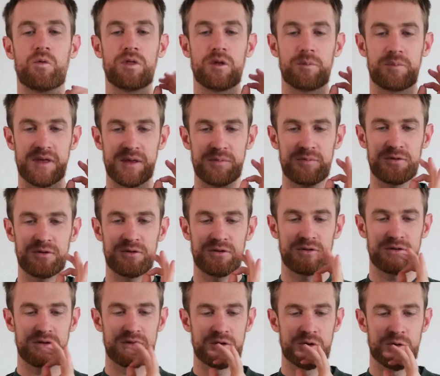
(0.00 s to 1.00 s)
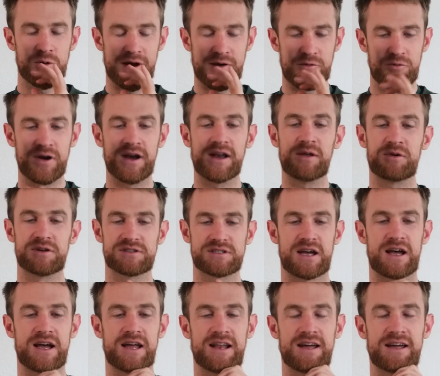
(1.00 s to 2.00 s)
the people who I really want to
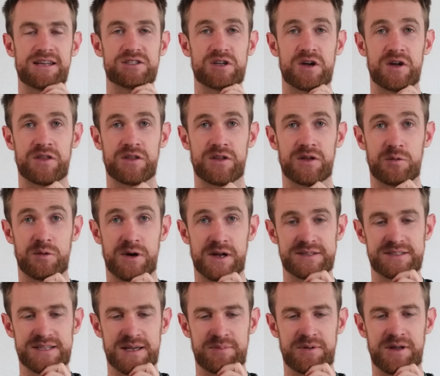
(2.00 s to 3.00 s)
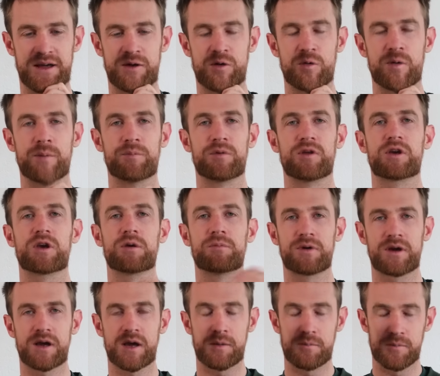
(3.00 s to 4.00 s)
highlight on the WhatsApp line, remember, you can
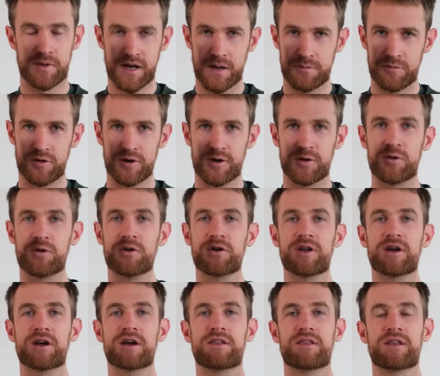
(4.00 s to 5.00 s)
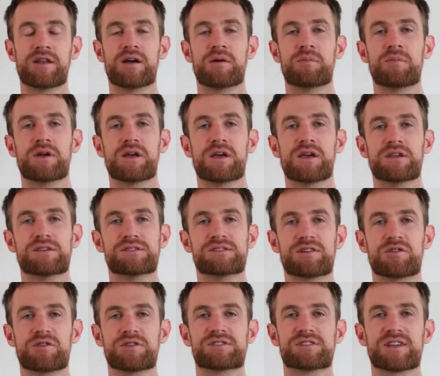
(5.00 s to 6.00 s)
become a recorder. The number is
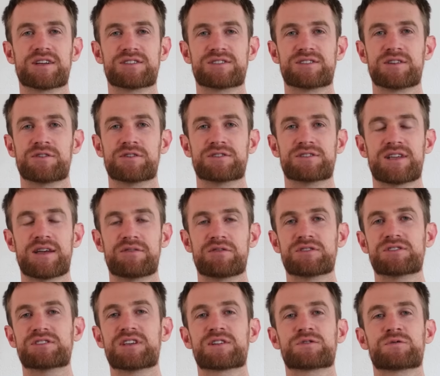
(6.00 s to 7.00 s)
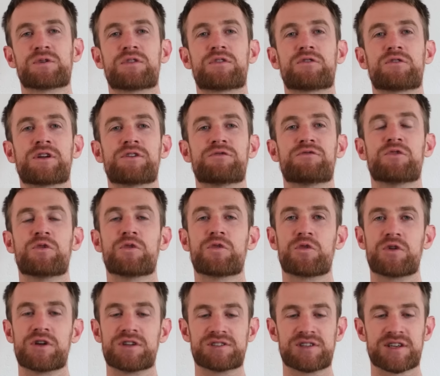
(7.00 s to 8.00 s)

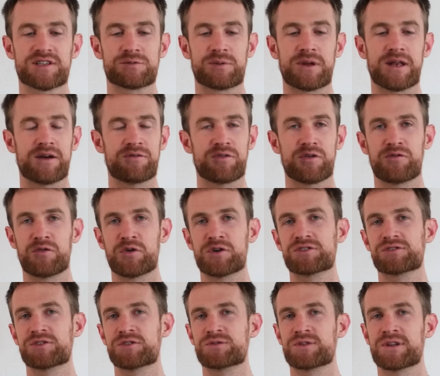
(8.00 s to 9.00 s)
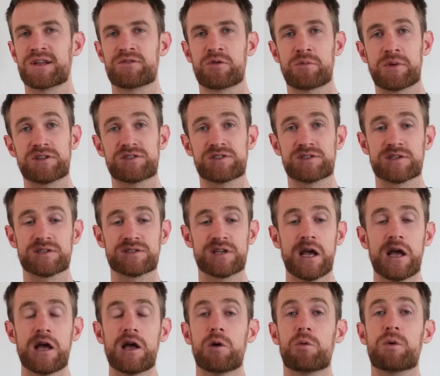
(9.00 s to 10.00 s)
0607-613-436. We love your voice notes. We love your messages.
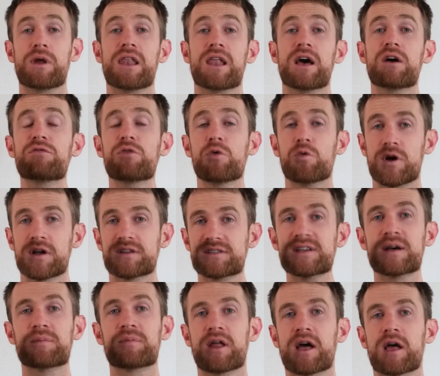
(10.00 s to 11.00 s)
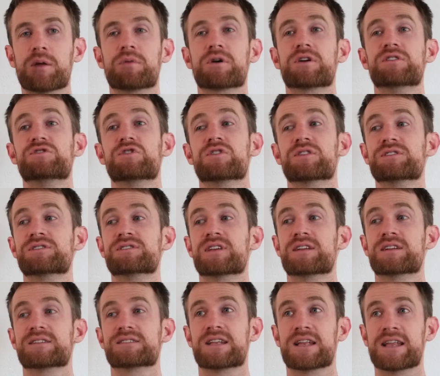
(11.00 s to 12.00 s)
We love the WhatsApp line because you can
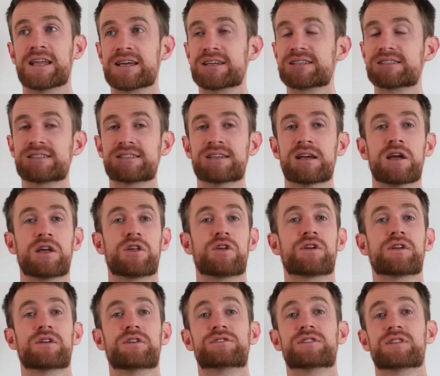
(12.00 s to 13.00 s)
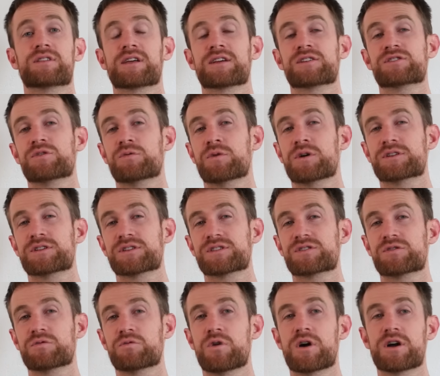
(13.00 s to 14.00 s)
send us links to things you want us
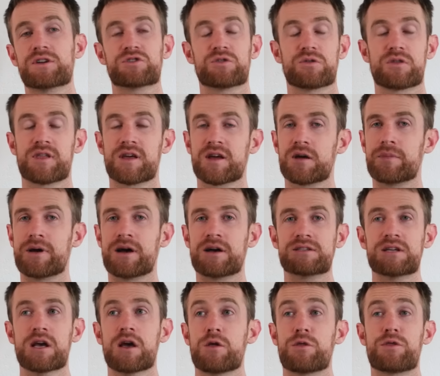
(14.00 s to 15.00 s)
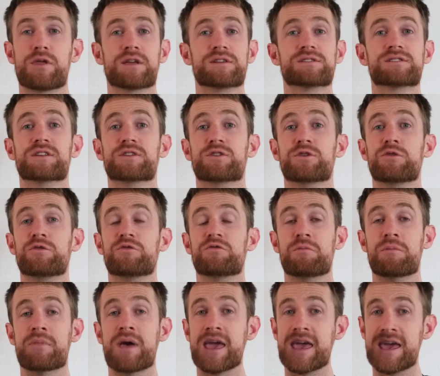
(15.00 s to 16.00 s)
to watch or think about, things that you've
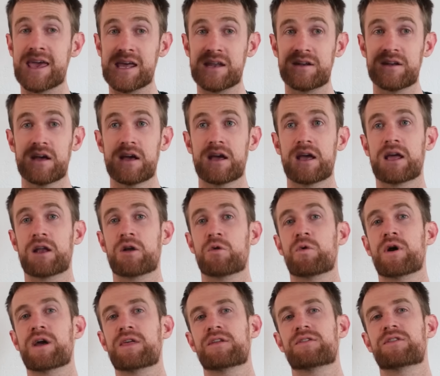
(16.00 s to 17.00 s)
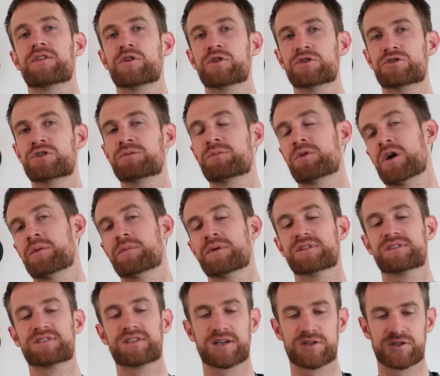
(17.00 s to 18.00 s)
made in a way that the YouTube
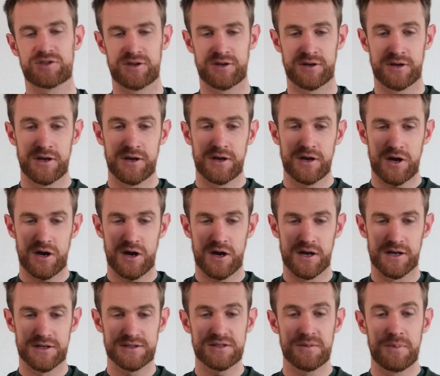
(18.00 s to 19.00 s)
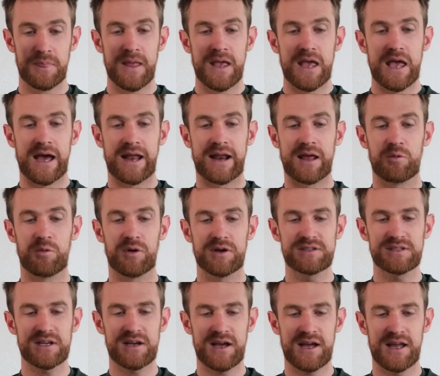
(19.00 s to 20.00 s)
comment section can't. And I want
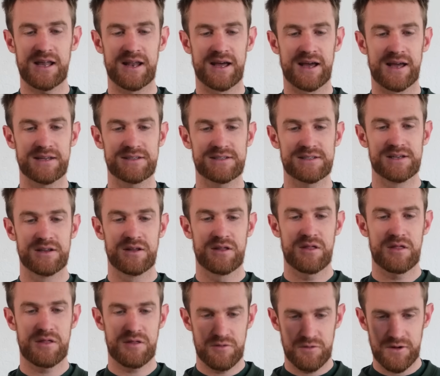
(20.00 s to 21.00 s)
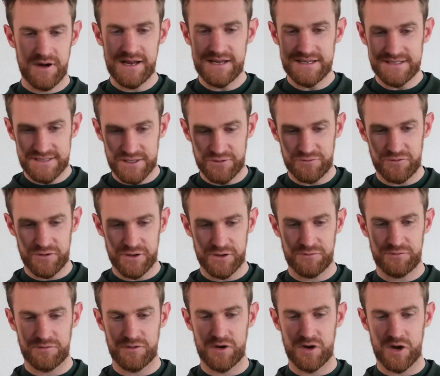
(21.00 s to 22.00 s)
to highlight 3 different
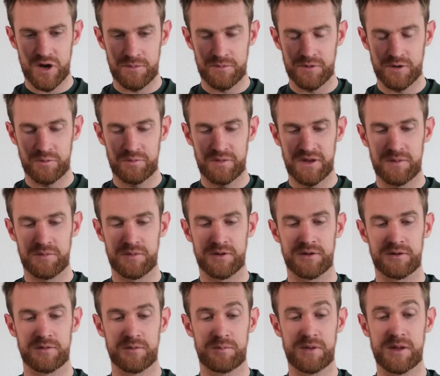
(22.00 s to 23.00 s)
phenomenal people.